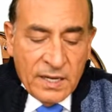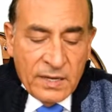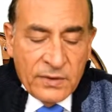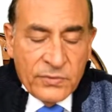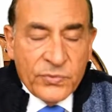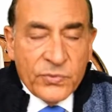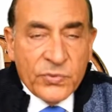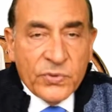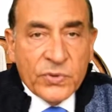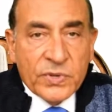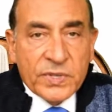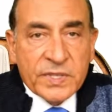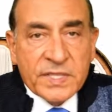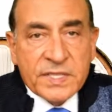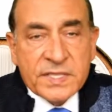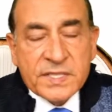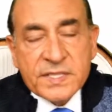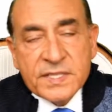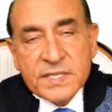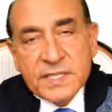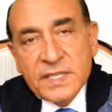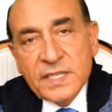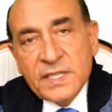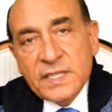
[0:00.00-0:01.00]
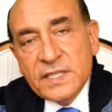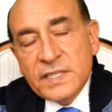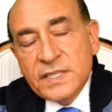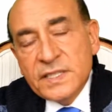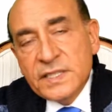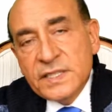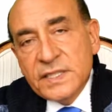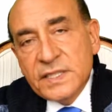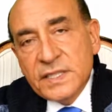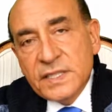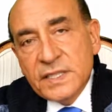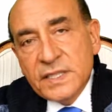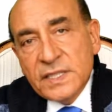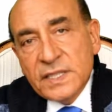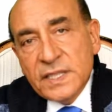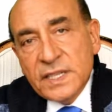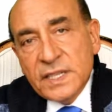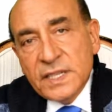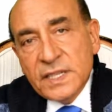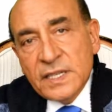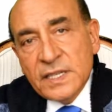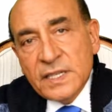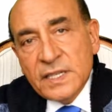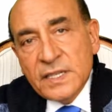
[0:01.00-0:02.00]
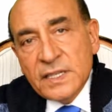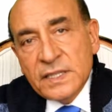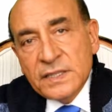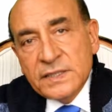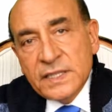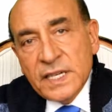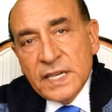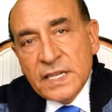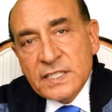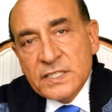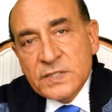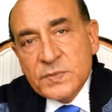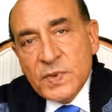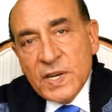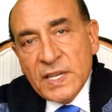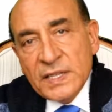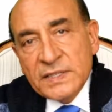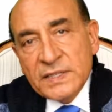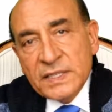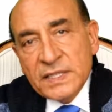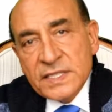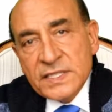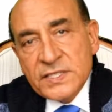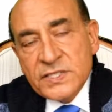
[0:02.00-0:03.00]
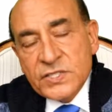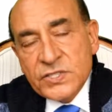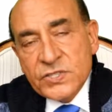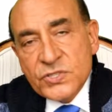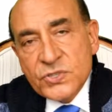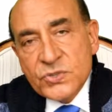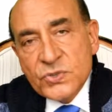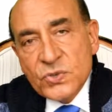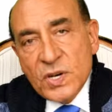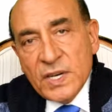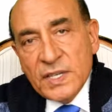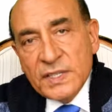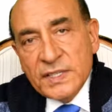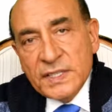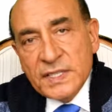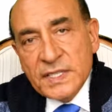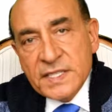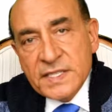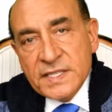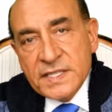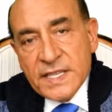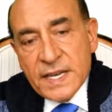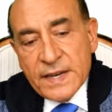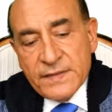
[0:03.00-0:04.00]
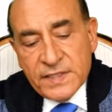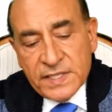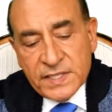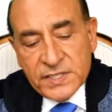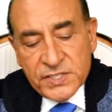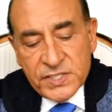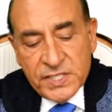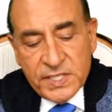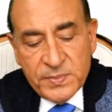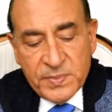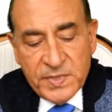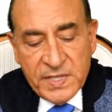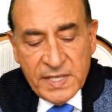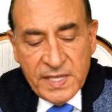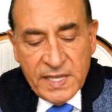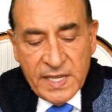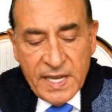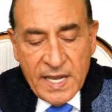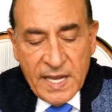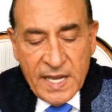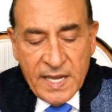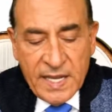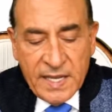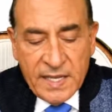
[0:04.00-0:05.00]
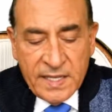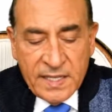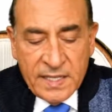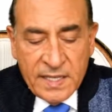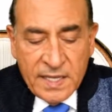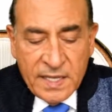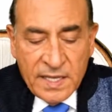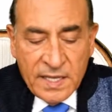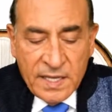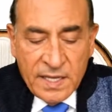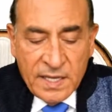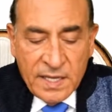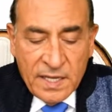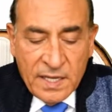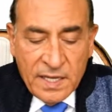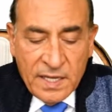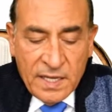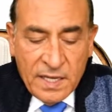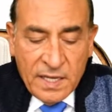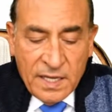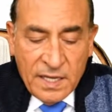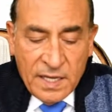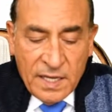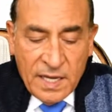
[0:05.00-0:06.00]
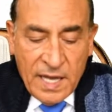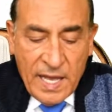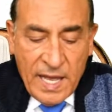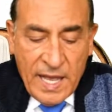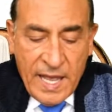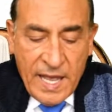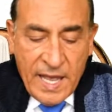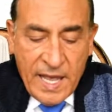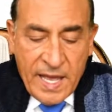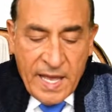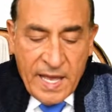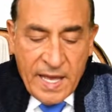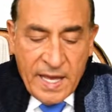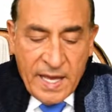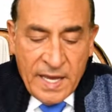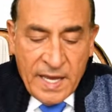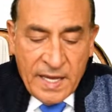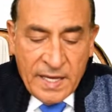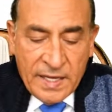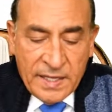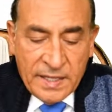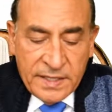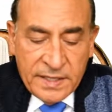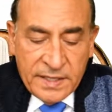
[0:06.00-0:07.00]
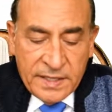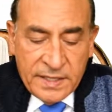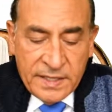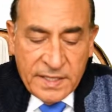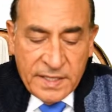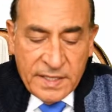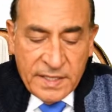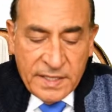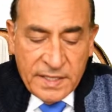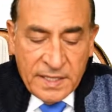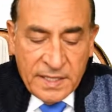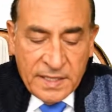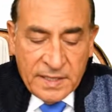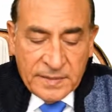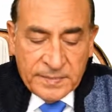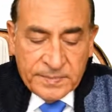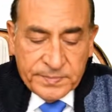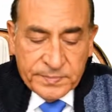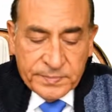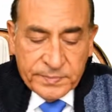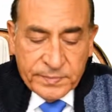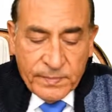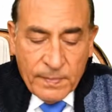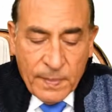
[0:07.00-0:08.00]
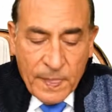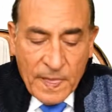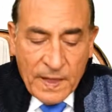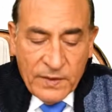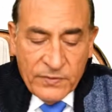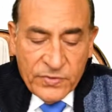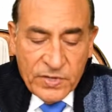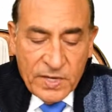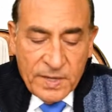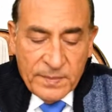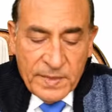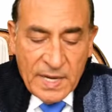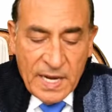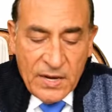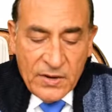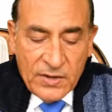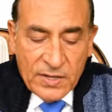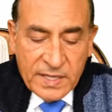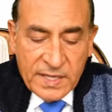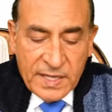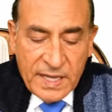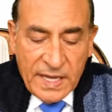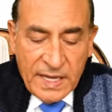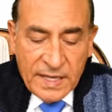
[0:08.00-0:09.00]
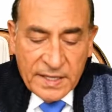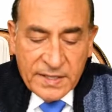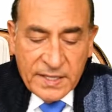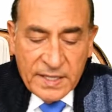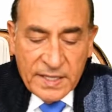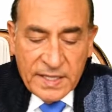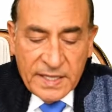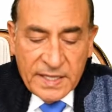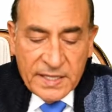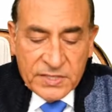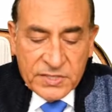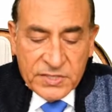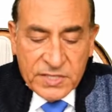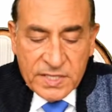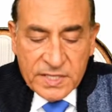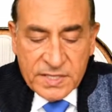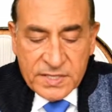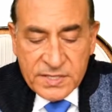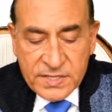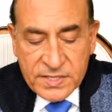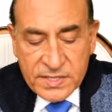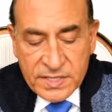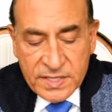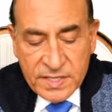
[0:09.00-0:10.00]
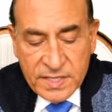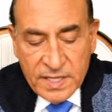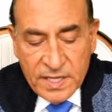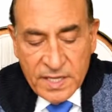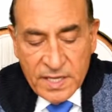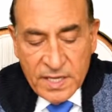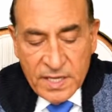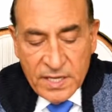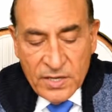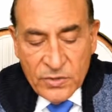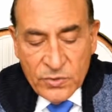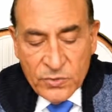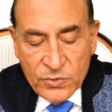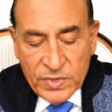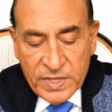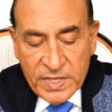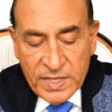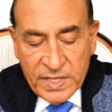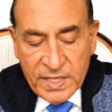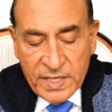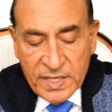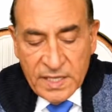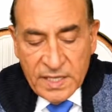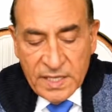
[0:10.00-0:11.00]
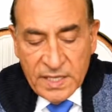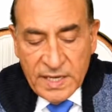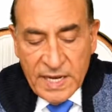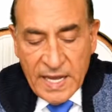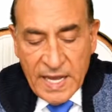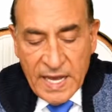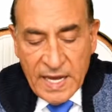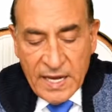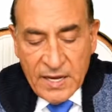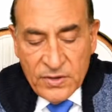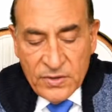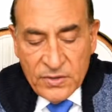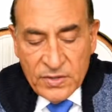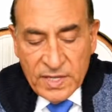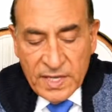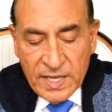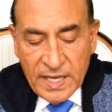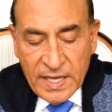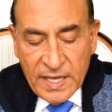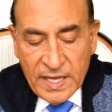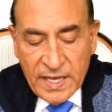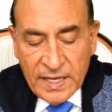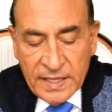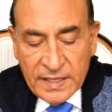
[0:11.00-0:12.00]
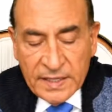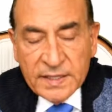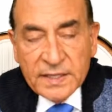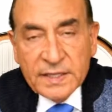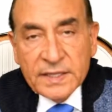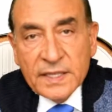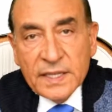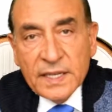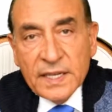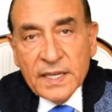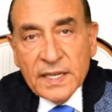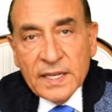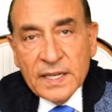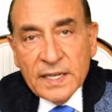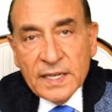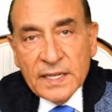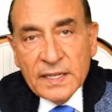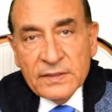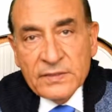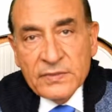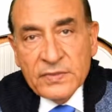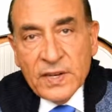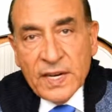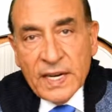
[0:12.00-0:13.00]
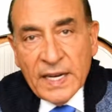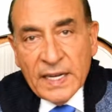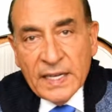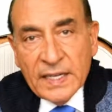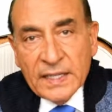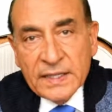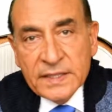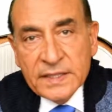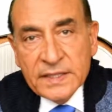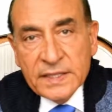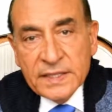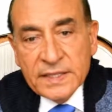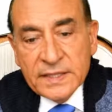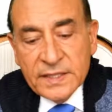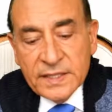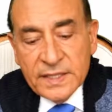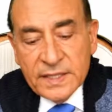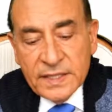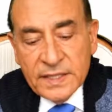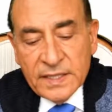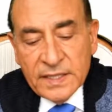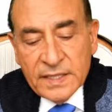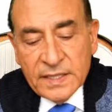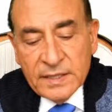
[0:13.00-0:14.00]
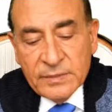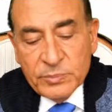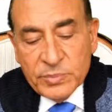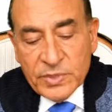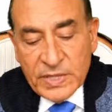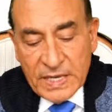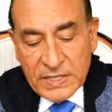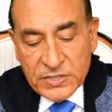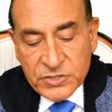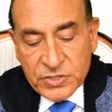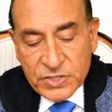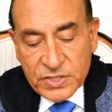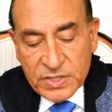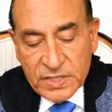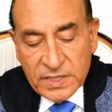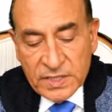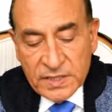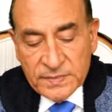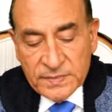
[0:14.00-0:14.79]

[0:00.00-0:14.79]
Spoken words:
For the steel, the Young's modulus is 207 GPa, and from our calculations, we now can find the pressure